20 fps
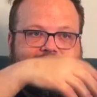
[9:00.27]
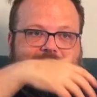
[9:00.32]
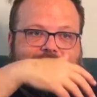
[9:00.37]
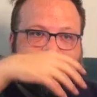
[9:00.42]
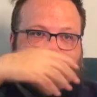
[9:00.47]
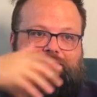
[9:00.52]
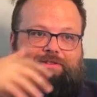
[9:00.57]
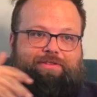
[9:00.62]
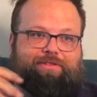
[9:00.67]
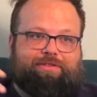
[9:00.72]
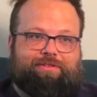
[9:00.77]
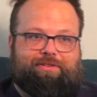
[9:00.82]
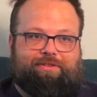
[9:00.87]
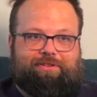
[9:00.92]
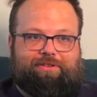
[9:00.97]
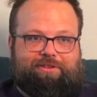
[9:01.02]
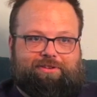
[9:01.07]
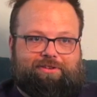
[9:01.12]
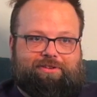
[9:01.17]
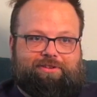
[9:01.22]
it's,
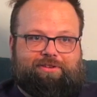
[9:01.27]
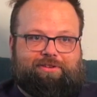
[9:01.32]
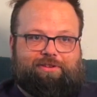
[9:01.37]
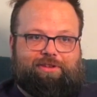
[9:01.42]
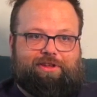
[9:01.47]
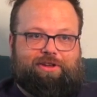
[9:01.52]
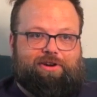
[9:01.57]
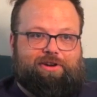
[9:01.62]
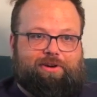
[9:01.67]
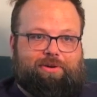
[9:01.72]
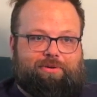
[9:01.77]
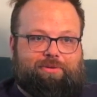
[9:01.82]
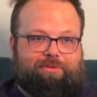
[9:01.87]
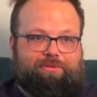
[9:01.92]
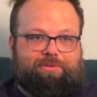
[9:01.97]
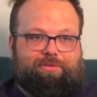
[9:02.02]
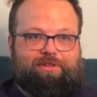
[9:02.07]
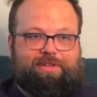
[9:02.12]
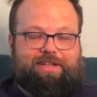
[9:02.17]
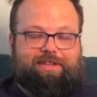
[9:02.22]
you know,
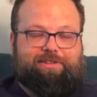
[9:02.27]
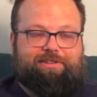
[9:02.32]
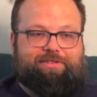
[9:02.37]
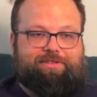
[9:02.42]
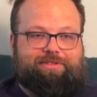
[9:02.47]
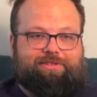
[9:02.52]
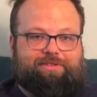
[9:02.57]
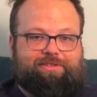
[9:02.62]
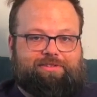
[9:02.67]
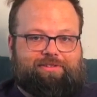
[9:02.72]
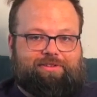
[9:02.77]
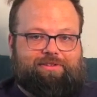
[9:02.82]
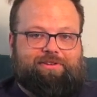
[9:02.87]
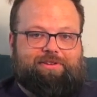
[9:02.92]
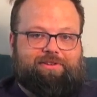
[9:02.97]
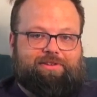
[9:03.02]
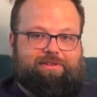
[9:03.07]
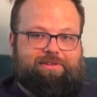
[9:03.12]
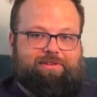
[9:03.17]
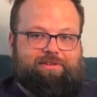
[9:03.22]
these
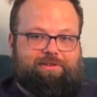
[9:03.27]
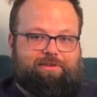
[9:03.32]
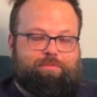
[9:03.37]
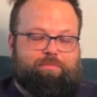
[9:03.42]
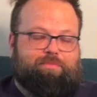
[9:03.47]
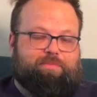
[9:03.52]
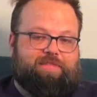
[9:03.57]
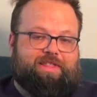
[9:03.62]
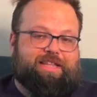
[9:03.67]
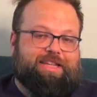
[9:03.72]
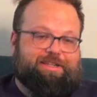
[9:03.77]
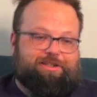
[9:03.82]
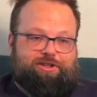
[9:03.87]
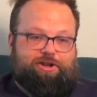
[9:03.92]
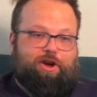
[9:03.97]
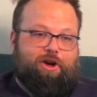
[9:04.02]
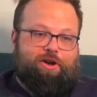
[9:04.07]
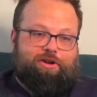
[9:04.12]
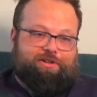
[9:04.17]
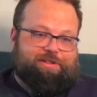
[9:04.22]

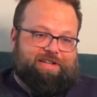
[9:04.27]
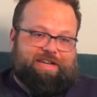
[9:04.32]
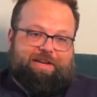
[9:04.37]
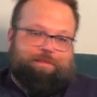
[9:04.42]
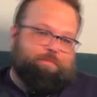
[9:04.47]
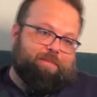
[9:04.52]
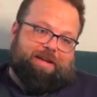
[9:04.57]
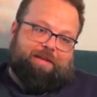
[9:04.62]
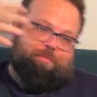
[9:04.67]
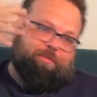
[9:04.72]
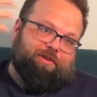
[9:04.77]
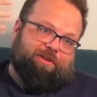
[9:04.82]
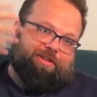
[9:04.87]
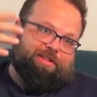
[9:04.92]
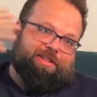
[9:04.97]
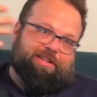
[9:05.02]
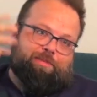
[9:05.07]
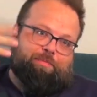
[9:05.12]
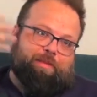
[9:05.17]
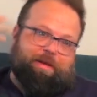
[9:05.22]
dogs need people
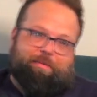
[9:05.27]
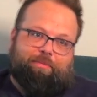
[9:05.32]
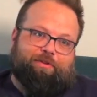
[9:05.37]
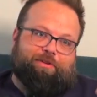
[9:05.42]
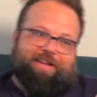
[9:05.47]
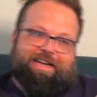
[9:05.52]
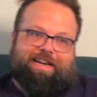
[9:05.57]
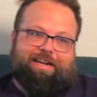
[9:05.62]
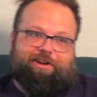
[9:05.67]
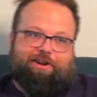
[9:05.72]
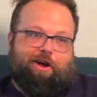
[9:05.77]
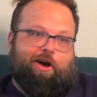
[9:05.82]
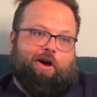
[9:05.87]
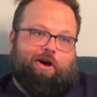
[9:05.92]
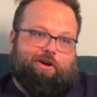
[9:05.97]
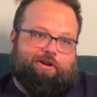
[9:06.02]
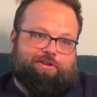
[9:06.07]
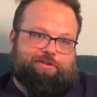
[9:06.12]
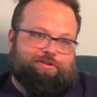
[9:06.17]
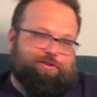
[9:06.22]
and these people need
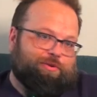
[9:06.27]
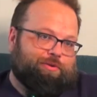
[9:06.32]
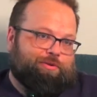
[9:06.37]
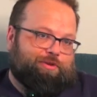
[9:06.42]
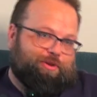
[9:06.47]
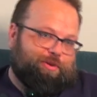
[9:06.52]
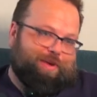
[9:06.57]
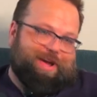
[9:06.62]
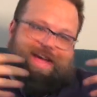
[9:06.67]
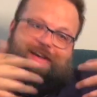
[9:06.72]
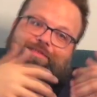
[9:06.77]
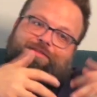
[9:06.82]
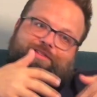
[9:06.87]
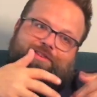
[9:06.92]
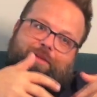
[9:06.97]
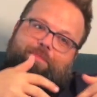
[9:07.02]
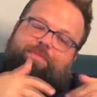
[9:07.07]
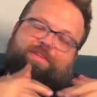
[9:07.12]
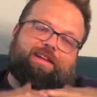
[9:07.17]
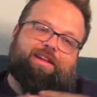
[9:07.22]
dogs. You have
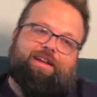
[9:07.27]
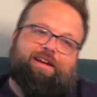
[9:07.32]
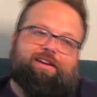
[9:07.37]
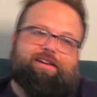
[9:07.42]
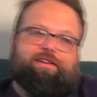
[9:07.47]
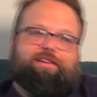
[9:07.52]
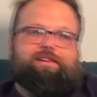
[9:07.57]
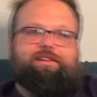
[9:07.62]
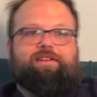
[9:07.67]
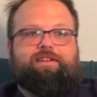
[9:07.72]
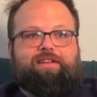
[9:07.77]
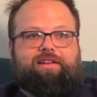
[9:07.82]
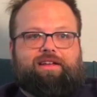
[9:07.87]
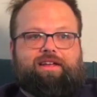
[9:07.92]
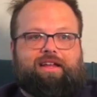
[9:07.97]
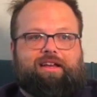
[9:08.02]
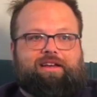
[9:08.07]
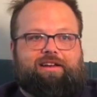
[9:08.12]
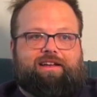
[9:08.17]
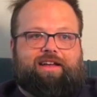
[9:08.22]
something
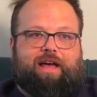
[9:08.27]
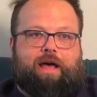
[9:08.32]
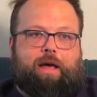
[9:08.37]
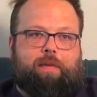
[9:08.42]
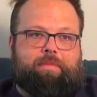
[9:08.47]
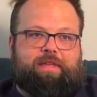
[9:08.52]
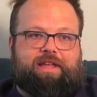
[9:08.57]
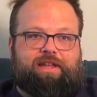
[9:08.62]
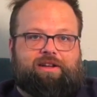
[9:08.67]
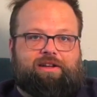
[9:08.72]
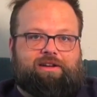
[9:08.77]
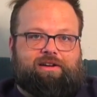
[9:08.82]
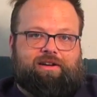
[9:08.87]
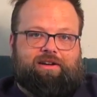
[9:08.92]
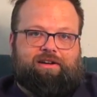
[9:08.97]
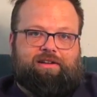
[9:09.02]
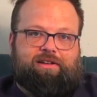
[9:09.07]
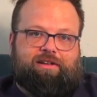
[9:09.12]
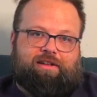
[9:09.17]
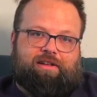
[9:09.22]
in common,
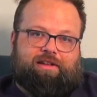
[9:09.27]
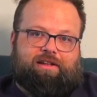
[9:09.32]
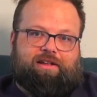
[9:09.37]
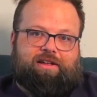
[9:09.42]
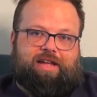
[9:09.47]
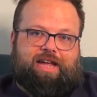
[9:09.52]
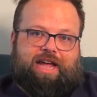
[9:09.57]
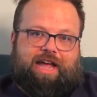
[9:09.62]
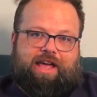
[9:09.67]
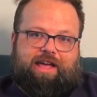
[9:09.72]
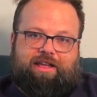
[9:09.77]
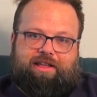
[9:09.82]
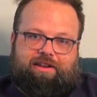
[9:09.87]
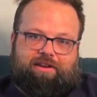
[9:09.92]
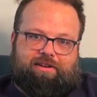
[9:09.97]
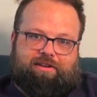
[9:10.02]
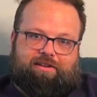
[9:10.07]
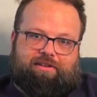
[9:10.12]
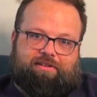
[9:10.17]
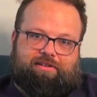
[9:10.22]

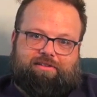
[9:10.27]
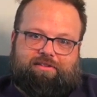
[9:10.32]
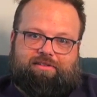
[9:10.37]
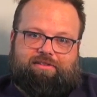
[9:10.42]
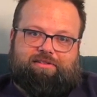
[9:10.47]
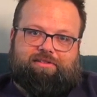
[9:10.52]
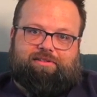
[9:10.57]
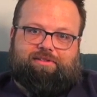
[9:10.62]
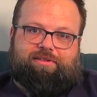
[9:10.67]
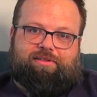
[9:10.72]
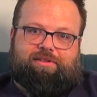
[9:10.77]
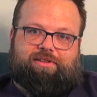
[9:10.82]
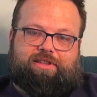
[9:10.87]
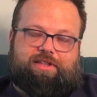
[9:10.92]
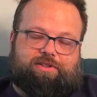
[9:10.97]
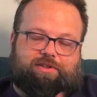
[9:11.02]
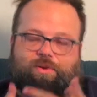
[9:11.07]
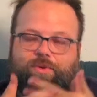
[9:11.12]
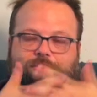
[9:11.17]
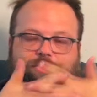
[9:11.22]
and
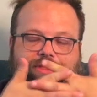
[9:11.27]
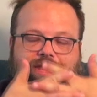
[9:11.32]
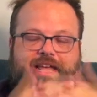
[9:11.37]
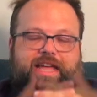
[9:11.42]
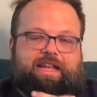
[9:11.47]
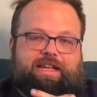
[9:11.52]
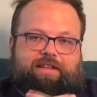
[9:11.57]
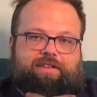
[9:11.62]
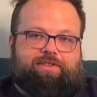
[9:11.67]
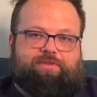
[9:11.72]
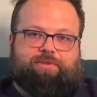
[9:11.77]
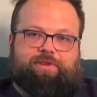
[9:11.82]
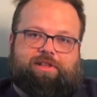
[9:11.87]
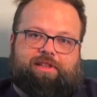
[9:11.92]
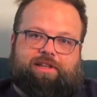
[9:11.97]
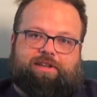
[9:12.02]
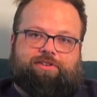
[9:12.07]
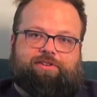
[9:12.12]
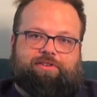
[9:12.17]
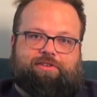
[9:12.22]
this whole thing is
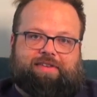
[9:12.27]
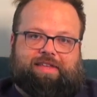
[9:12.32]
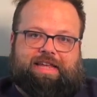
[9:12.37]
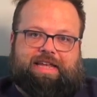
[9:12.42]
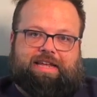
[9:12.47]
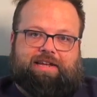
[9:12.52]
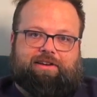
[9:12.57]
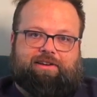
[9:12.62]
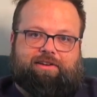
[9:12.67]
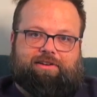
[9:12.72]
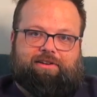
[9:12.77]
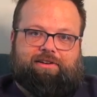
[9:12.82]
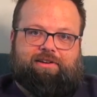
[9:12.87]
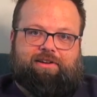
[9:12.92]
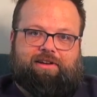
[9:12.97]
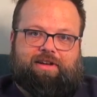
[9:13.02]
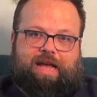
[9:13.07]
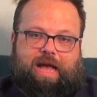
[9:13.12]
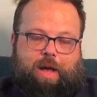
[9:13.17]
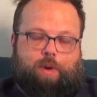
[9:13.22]
really just like
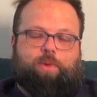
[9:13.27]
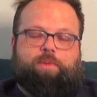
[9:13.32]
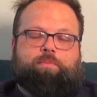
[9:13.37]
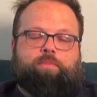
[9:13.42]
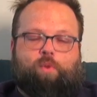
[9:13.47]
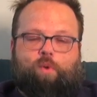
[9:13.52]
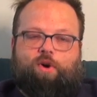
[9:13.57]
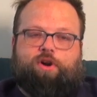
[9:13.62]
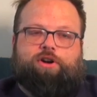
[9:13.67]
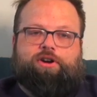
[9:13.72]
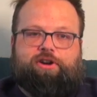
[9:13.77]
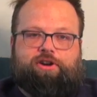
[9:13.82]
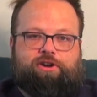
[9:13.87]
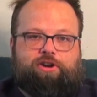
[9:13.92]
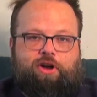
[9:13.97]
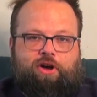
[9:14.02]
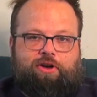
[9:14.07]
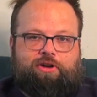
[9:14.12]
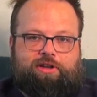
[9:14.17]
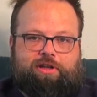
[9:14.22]
how important a
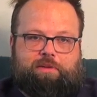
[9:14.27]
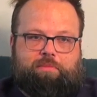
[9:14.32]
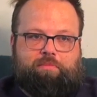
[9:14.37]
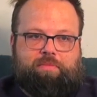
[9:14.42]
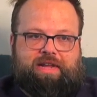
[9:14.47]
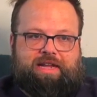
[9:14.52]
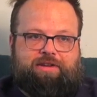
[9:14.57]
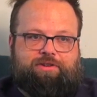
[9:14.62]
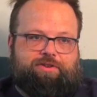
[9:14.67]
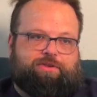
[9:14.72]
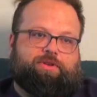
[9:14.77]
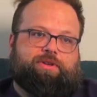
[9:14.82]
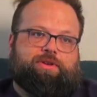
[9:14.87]
dog can be to